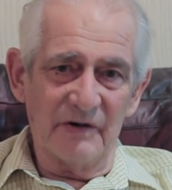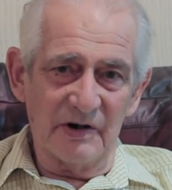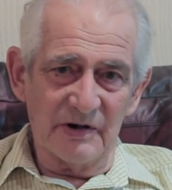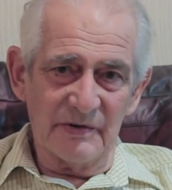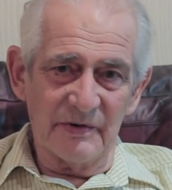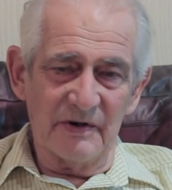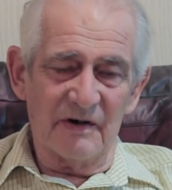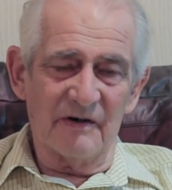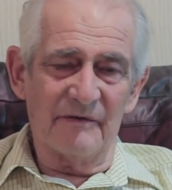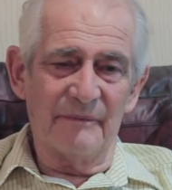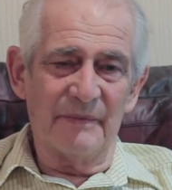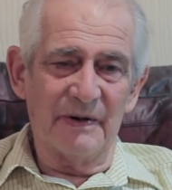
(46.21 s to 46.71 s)

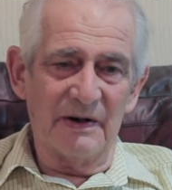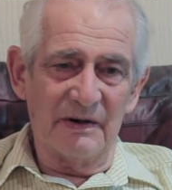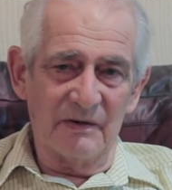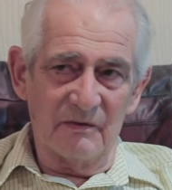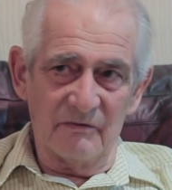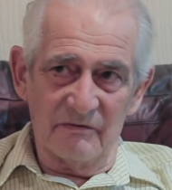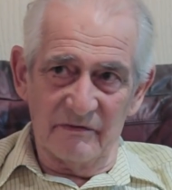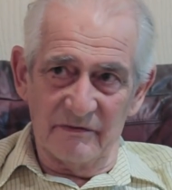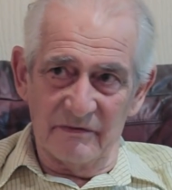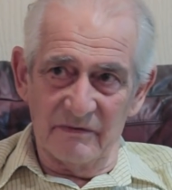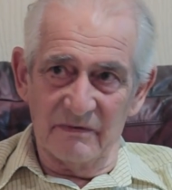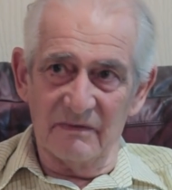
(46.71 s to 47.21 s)
I've
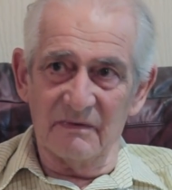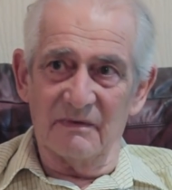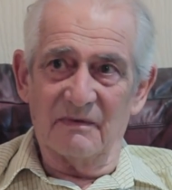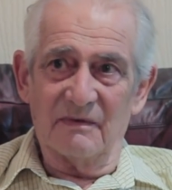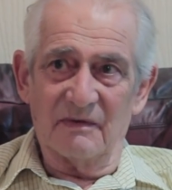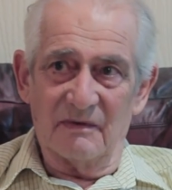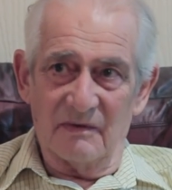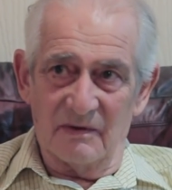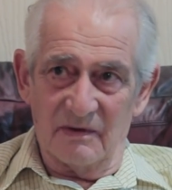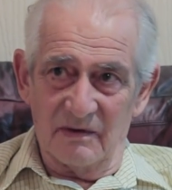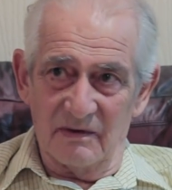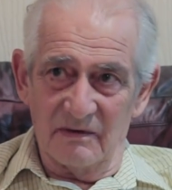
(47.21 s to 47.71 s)
been
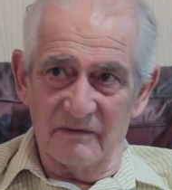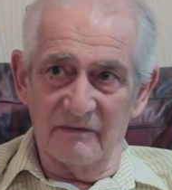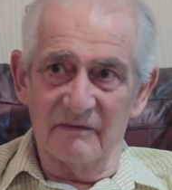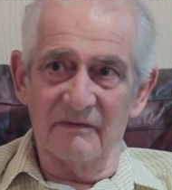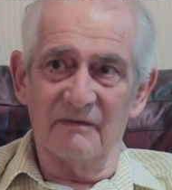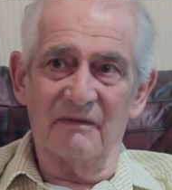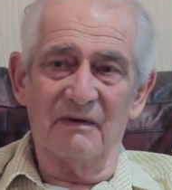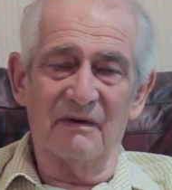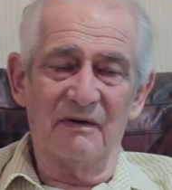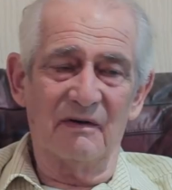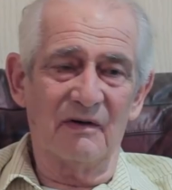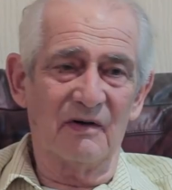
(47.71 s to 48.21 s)

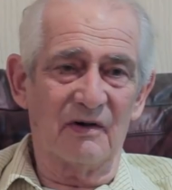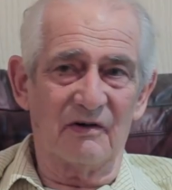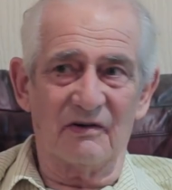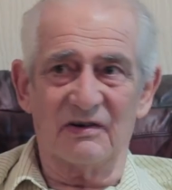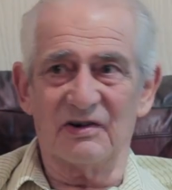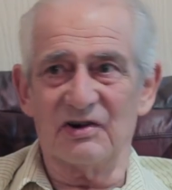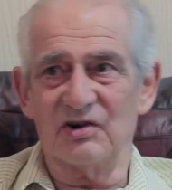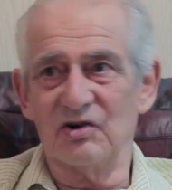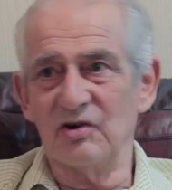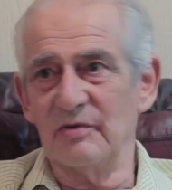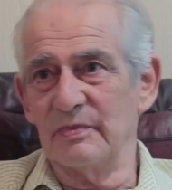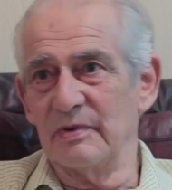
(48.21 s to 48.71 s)
not
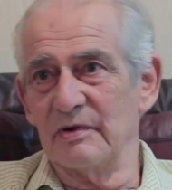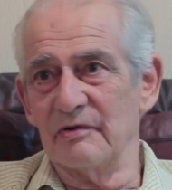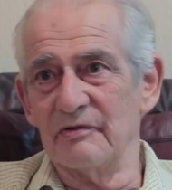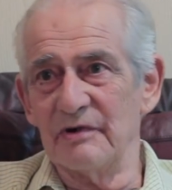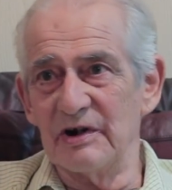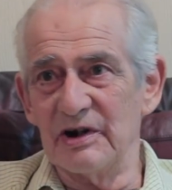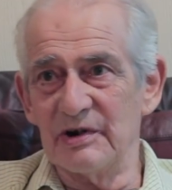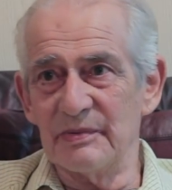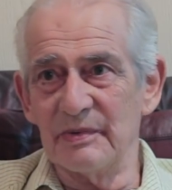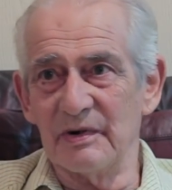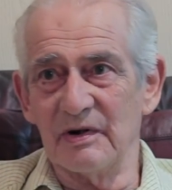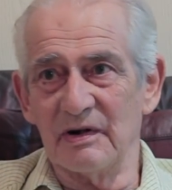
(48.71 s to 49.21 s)
super
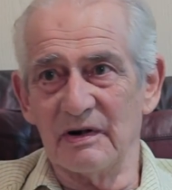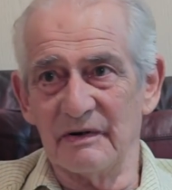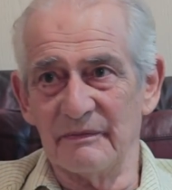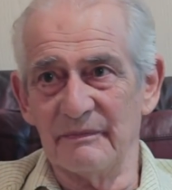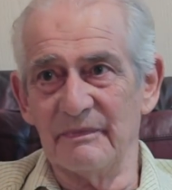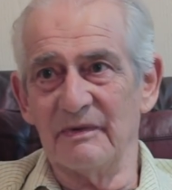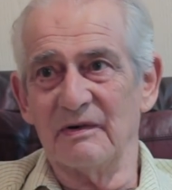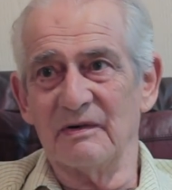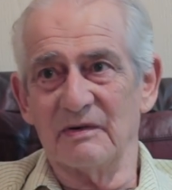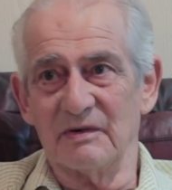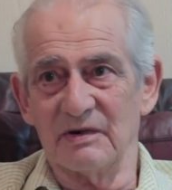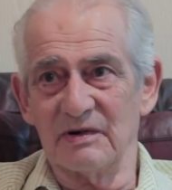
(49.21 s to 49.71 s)
rich, but
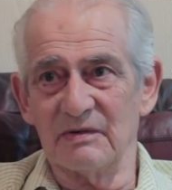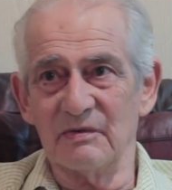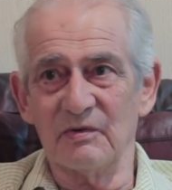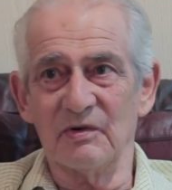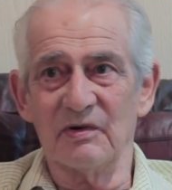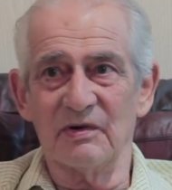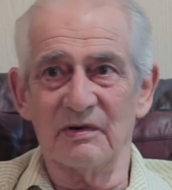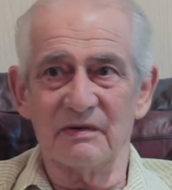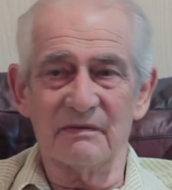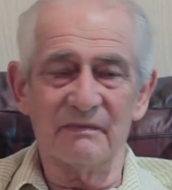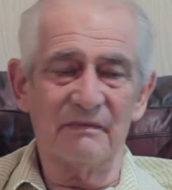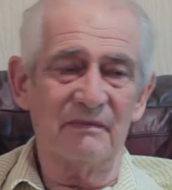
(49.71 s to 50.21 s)
I was
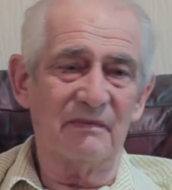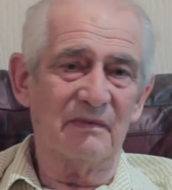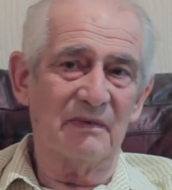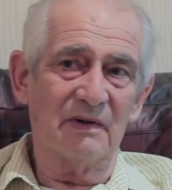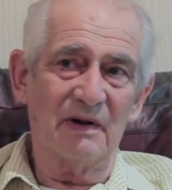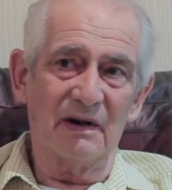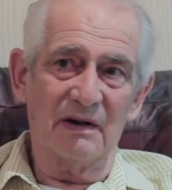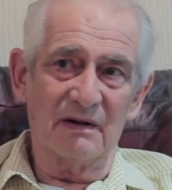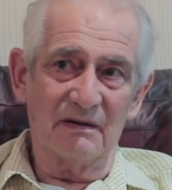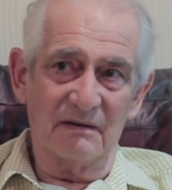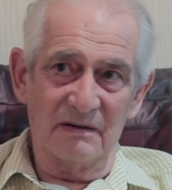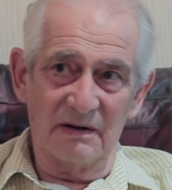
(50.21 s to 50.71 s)

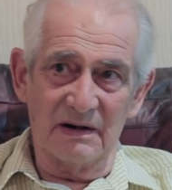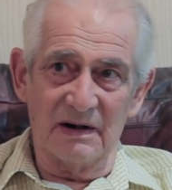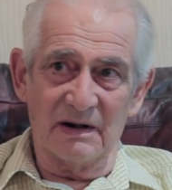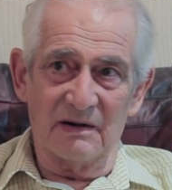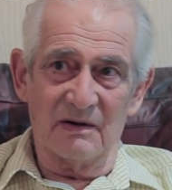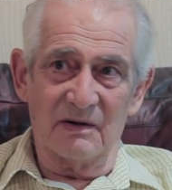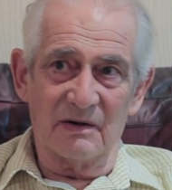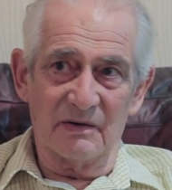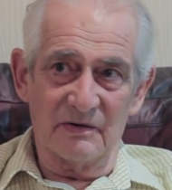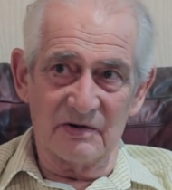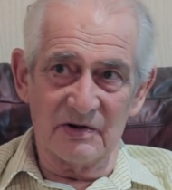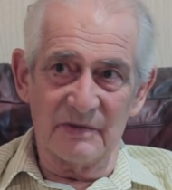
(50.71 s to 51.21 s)

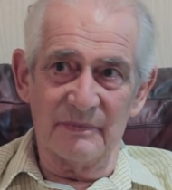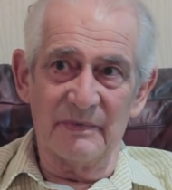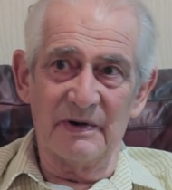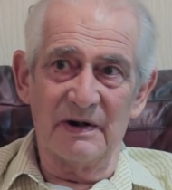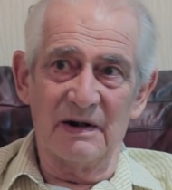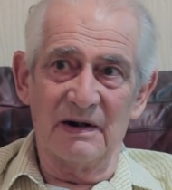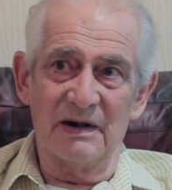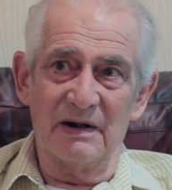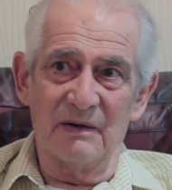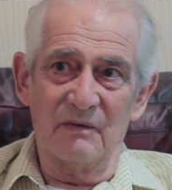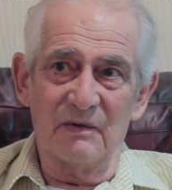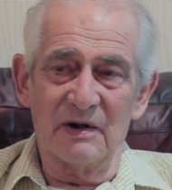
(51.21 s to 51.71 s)
a
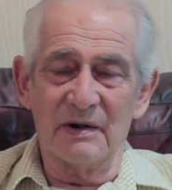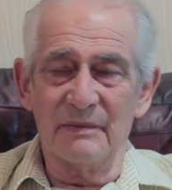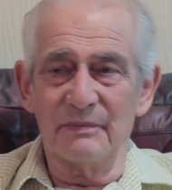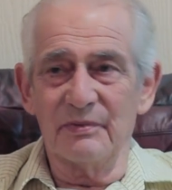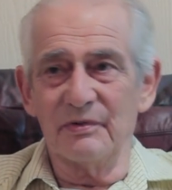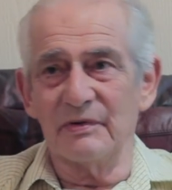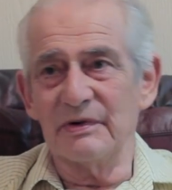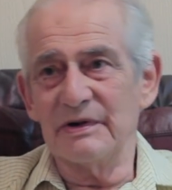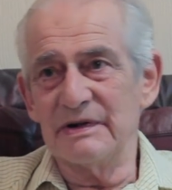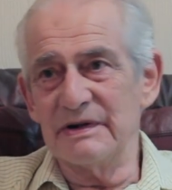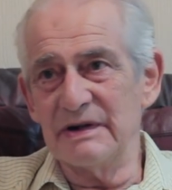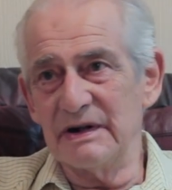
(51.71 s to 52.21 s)
million,
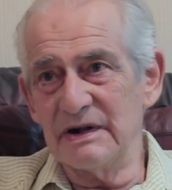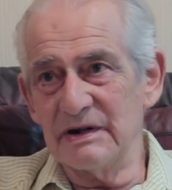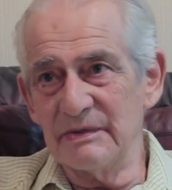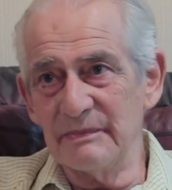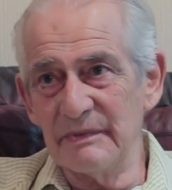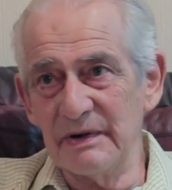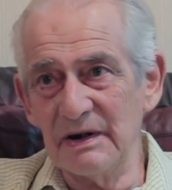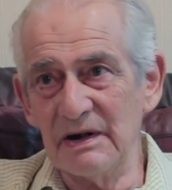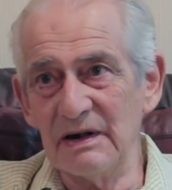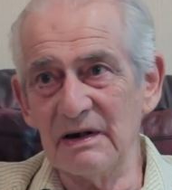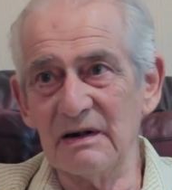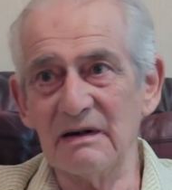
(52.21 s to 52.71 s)
1.6
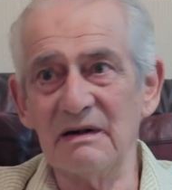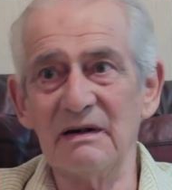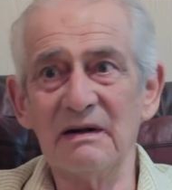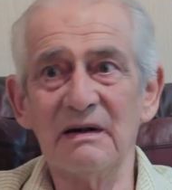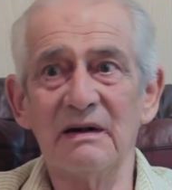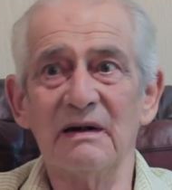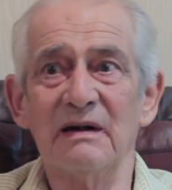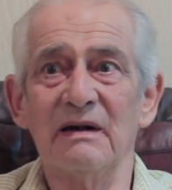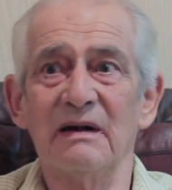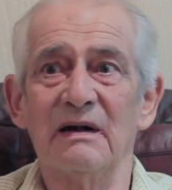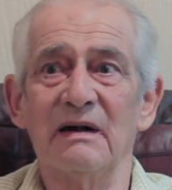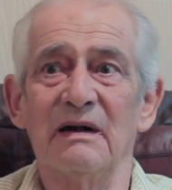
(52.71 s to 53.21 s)
million.
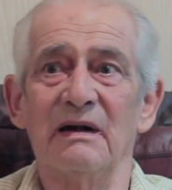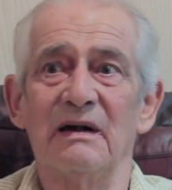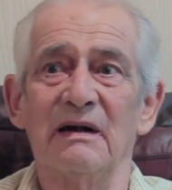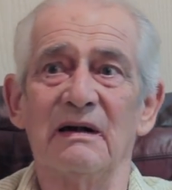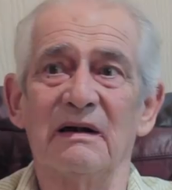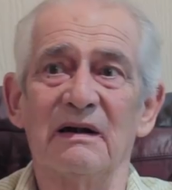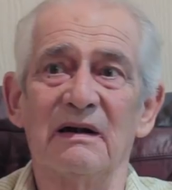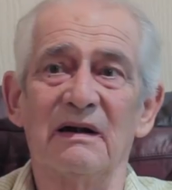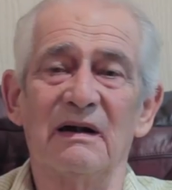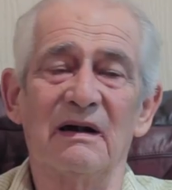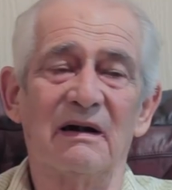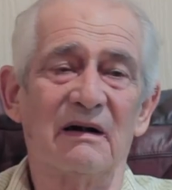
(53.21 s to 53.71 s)

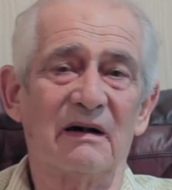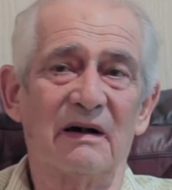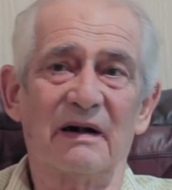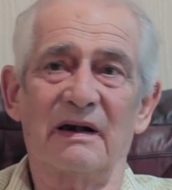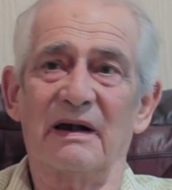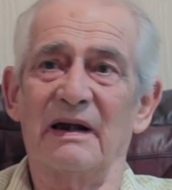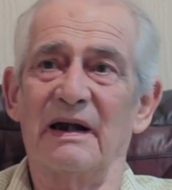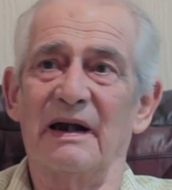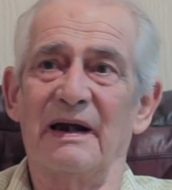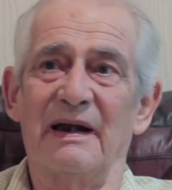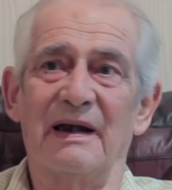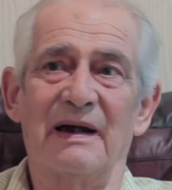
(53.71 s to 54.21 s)
I
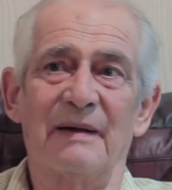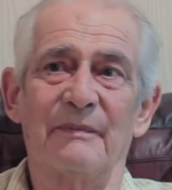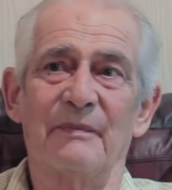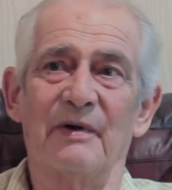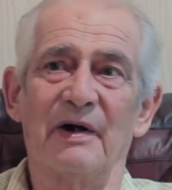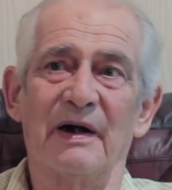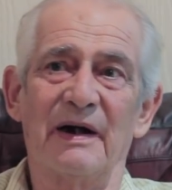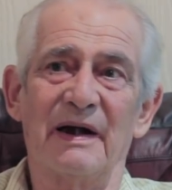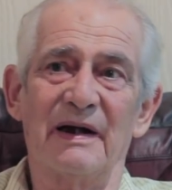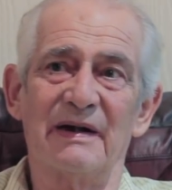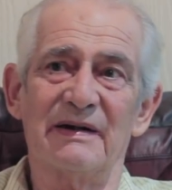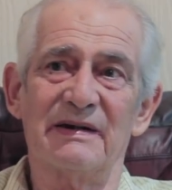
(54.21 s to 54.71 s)
could add up
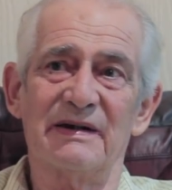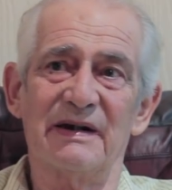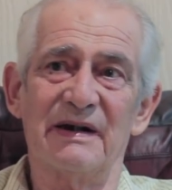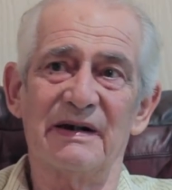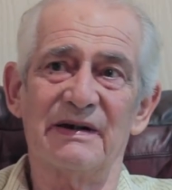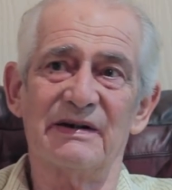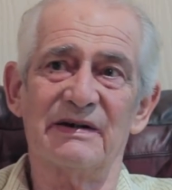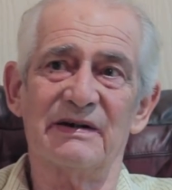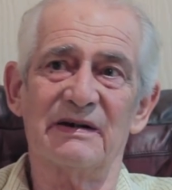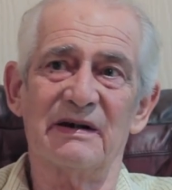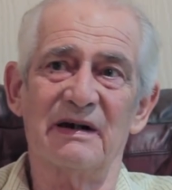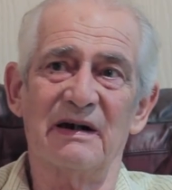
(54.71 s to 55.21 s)
my
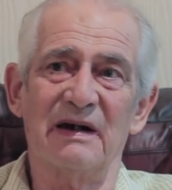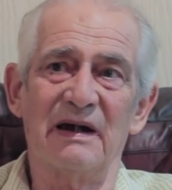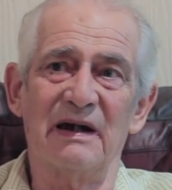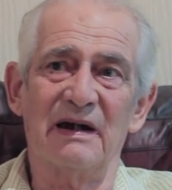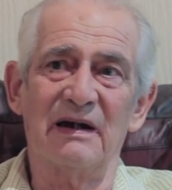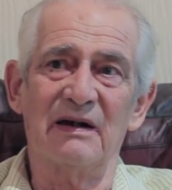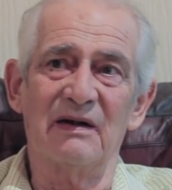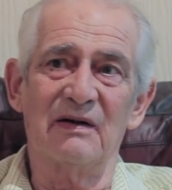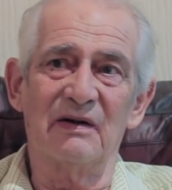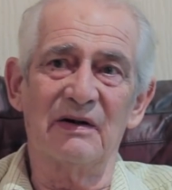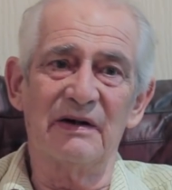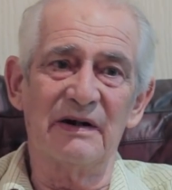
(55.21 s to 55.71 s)
assets
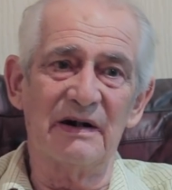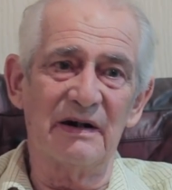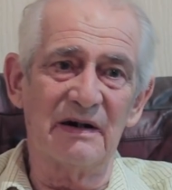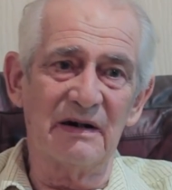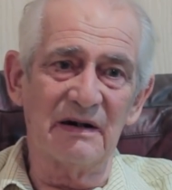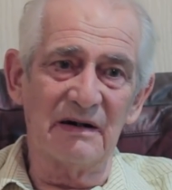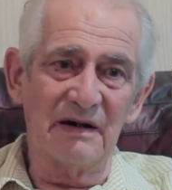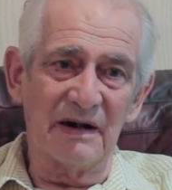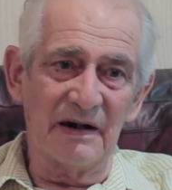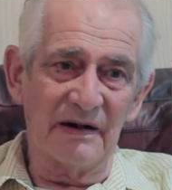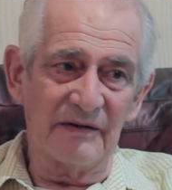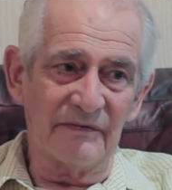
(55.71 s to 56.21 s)
and I
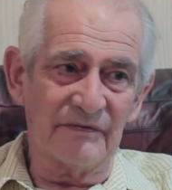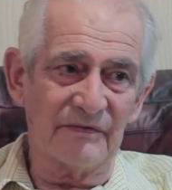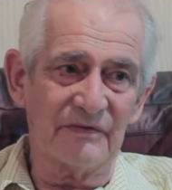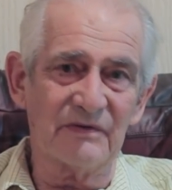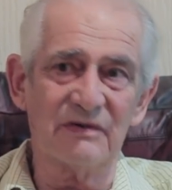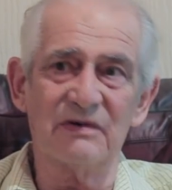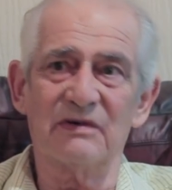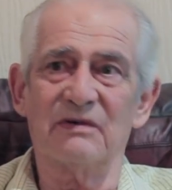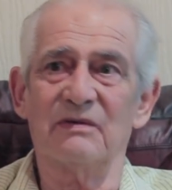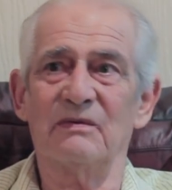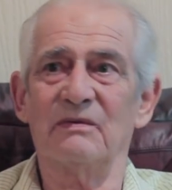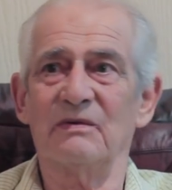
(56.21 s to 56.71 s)
didn't have
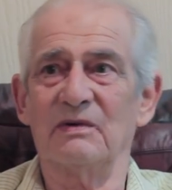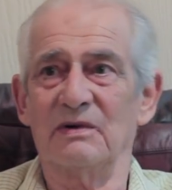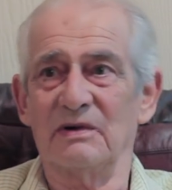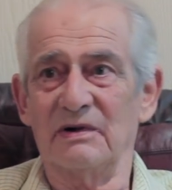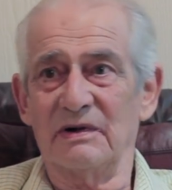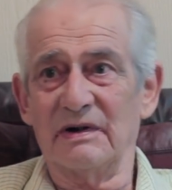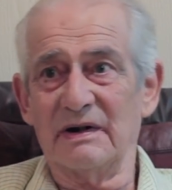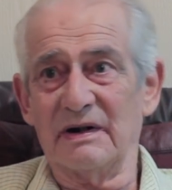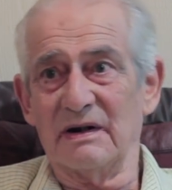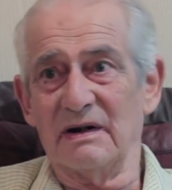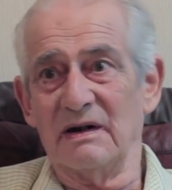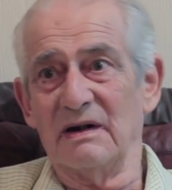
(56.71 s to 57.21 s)
to
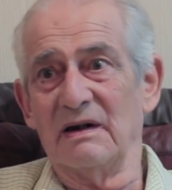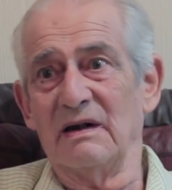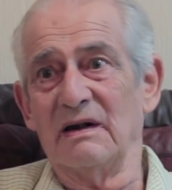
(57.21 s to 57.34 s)
work.